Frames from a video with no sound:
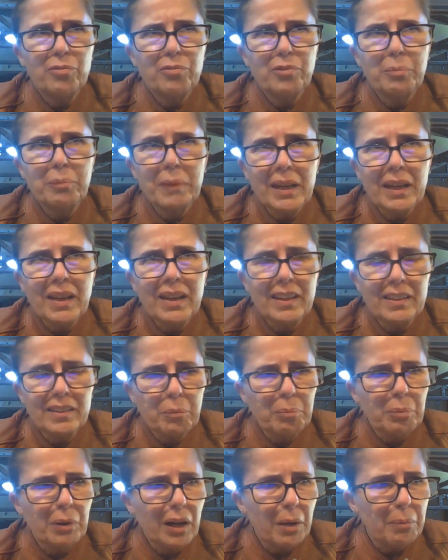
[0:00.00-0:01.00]
For me, the
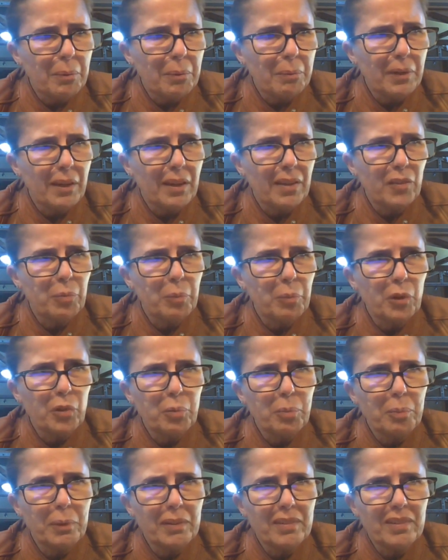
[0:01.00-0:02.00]
problem is
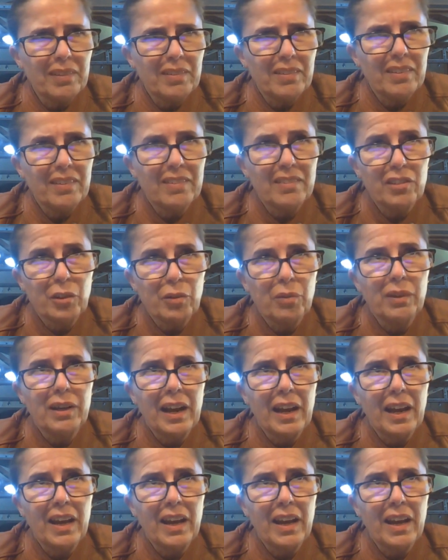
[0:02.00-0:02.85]
most businesses don't